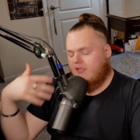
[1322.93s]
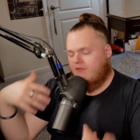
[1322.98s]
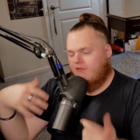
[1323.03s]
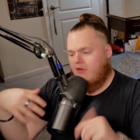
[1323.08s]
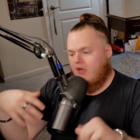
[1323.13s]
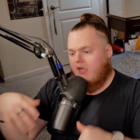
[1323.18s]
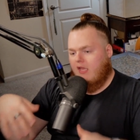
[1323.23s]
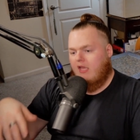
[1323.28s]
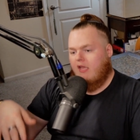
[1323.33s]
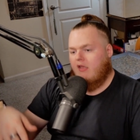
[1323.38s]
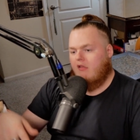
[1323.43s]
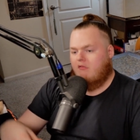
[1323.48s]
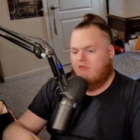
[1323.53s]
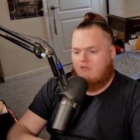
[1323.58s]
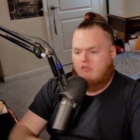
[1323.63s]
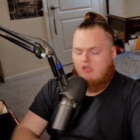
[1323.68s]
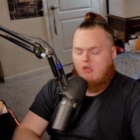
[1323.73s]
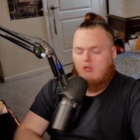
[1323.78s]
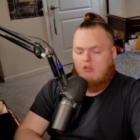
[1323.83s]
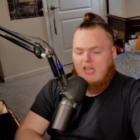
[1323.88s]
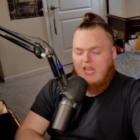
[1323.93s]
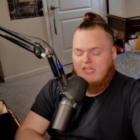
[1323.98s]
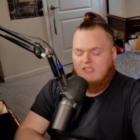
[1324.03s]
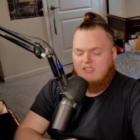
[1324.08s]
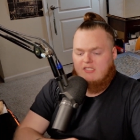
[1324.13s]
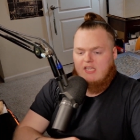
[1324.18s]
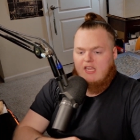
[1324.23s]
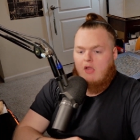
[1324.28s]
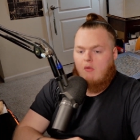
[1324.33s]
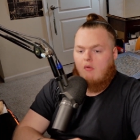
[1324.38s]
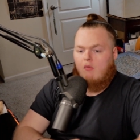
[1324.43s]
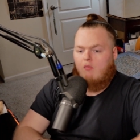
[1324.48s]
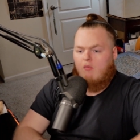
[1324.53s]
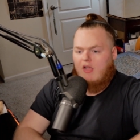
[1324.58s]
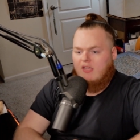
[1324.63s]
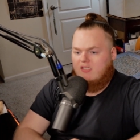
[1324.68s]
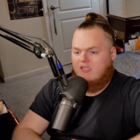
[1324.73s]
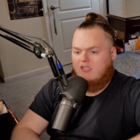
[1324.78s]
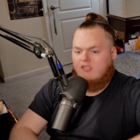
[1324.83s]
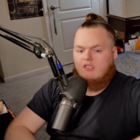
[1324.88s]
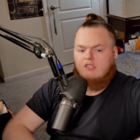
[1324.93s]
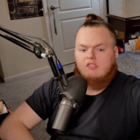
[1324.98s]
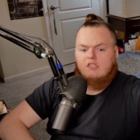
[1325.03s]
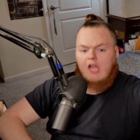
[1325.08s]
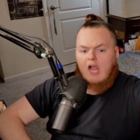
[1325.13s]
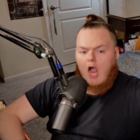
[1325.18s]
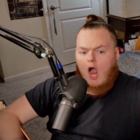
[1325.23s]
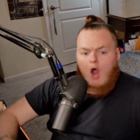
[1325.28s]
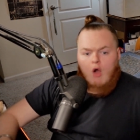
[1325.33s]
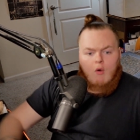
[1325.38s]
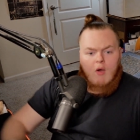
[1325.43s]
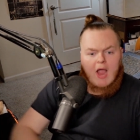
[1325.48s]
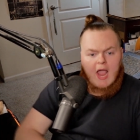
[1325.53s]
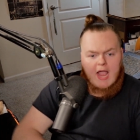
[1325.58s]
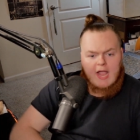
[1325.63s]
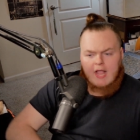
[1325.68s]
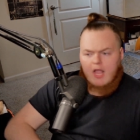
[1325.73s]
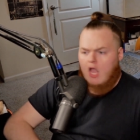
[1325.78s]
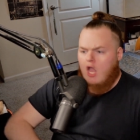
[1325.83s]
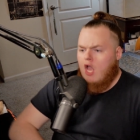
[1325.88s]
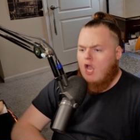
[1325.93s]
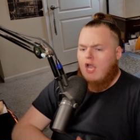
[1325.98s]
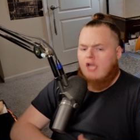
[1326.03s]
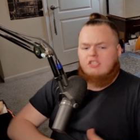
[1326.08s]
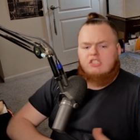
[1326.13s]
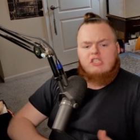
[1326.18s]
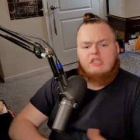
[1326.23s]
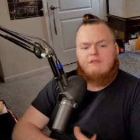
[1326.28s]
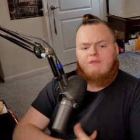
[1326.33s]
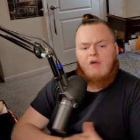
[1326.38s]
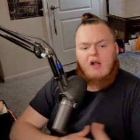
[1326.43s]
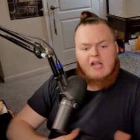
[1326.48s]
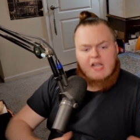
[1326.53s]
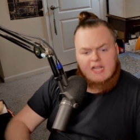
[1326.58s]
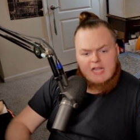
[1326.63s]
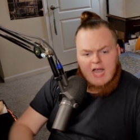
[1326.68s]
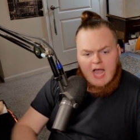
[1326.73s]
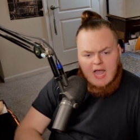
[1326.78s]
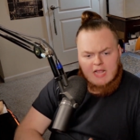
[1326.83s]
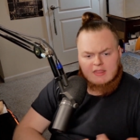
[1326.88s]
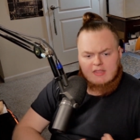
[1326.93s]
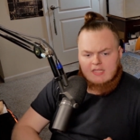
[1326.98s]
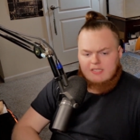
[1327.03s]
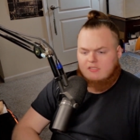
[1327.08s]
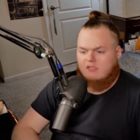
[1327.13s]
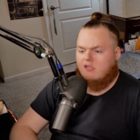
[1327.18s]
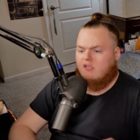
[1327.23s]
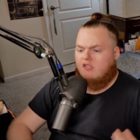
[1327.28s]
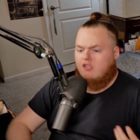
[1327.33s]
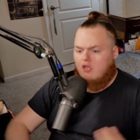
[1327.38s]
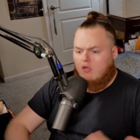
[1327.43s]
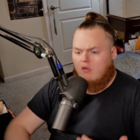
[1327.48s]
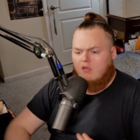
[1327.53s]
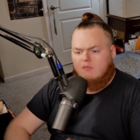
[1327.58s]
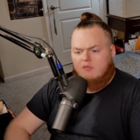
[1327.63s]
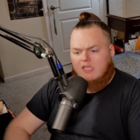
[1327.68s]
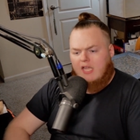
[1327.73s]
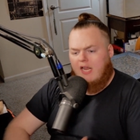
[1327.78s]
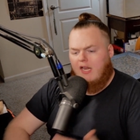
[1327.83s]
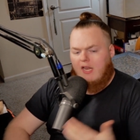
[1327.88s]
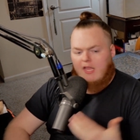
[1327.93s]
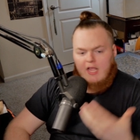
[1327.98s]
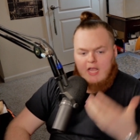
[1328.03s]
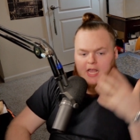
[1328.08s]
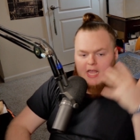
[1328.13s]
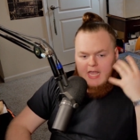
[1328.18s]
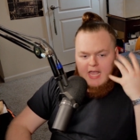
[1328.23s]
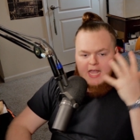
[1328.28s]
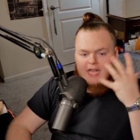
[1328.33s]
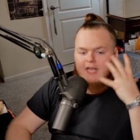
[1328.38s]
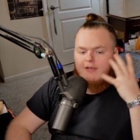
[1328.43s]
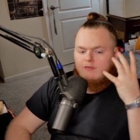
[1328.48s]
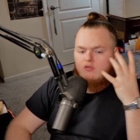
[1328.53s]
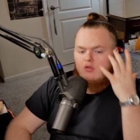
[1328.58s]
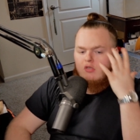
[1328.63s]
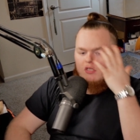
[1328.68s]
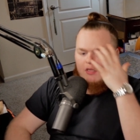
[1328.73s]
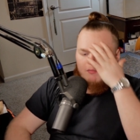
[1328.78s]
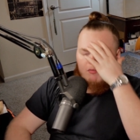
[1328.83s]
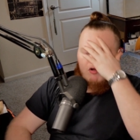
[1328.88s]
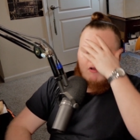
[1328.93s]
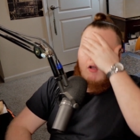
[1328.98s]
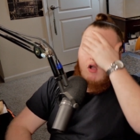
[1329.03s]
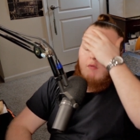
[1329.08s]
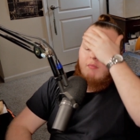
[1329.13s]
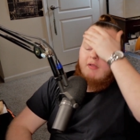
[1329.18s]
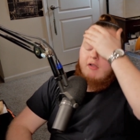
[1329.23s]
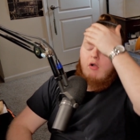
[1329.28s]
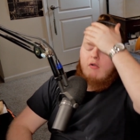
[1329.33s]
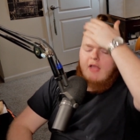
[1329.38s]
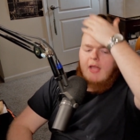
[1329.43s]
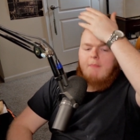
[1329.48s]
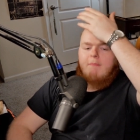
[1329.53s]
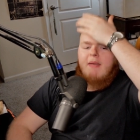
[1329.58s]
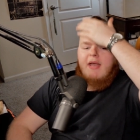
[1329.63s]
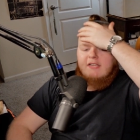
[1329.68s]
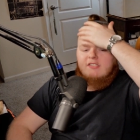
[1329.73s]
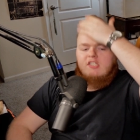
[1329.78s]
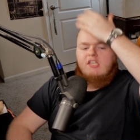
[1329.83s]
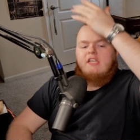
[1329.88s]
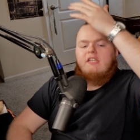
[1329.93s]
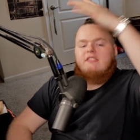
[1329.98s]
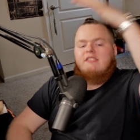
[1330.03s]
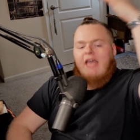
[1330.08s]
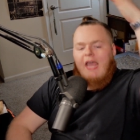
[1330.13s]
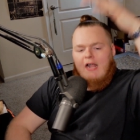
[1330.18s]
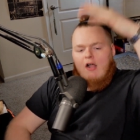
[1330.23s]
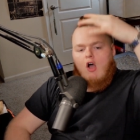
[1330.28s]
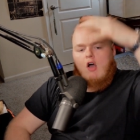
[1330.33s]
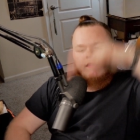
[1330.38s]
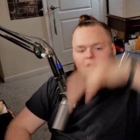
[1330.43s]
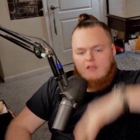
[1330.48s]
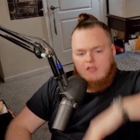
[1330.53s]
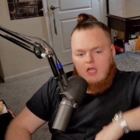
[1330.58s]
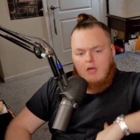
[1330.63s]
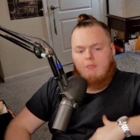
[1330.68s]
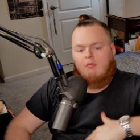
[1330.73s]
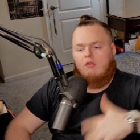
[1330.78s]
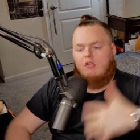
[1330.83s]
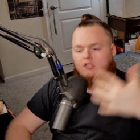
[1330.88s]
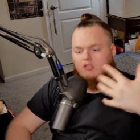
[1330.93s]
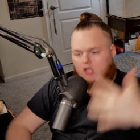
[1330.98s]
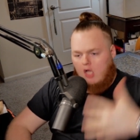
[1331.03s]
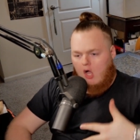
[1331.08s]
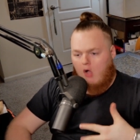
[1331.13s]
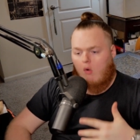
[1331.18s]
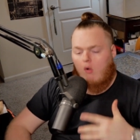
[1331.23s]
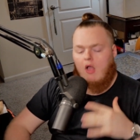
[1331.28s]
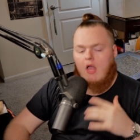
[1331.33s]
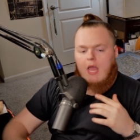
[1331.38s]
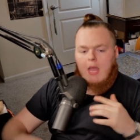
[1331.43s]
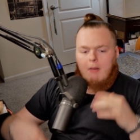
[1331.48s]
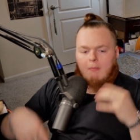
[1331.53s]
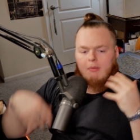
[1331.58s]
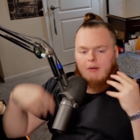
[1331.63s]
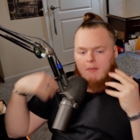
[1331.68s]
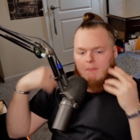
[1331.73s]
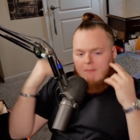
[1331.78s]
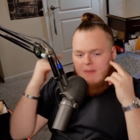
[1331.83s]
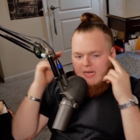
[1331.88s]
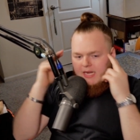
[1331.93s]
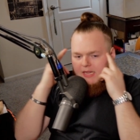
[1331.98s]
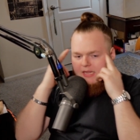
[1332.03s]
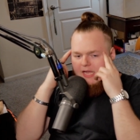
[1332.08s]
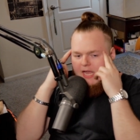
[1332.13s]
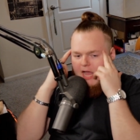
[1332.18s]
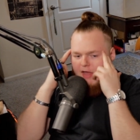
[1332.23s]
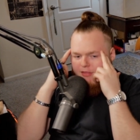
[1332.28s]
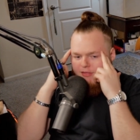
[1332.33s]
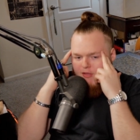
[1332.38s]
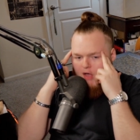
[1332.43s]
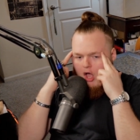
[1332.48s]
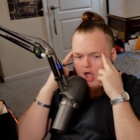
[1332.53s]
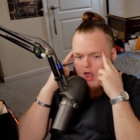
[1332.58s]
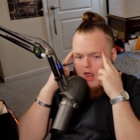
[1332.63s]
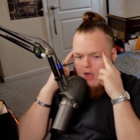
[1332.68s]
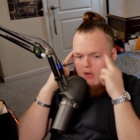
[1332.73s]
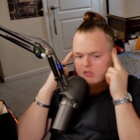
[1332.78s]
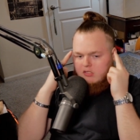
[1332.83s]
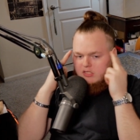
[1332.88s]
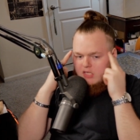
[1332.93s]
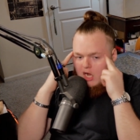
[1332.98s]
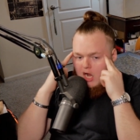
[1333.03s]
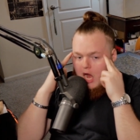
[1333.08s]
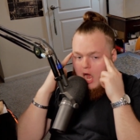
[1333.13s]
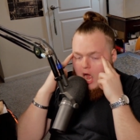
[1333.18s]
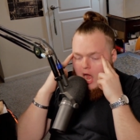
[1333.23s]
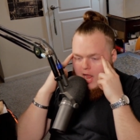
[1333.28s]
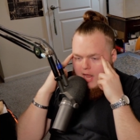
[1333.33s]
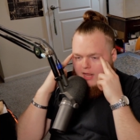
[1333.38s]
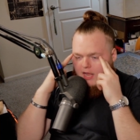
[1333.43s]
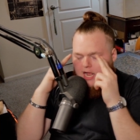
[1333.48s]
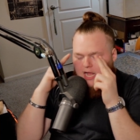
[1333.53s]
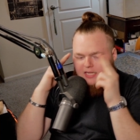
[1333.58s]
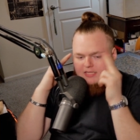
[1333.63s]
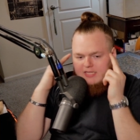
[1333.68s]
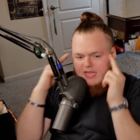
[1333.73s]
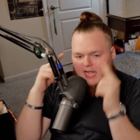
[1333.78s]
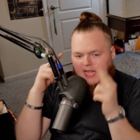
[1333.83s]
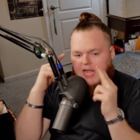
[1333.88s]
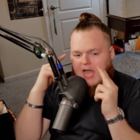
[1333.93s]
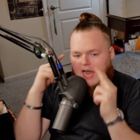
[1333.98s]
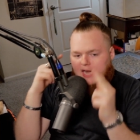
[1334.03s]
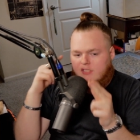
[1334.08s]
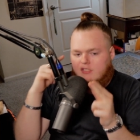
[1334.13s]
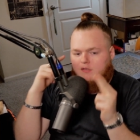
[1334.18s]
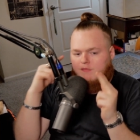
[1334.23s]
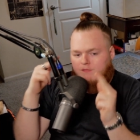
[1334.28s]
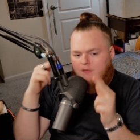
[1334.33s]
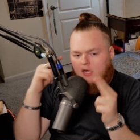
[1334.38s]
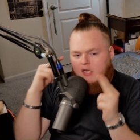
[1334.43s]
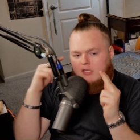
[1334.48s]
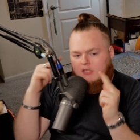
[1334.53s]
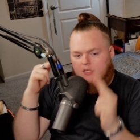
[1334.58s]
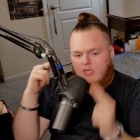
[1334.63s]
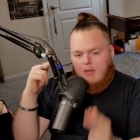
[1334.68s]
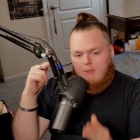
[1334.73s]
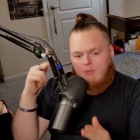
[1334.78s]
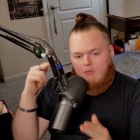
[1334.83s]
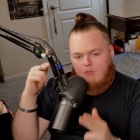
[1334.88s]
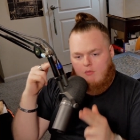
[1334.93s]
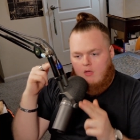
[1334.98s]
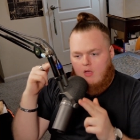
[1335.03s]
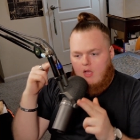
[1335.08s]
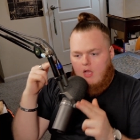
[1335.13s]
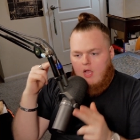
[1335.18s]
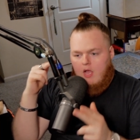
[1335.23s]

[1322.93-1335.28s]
is fucking, you know, lands that hit with resonance. It's like, all right, she's fucking got this. You know what I'm saying? Like it gives you a glimmer of hope. Like okay, bet she can take on the double. Let's go. But immediately I thought I was like, all right, thank God it's a fucking double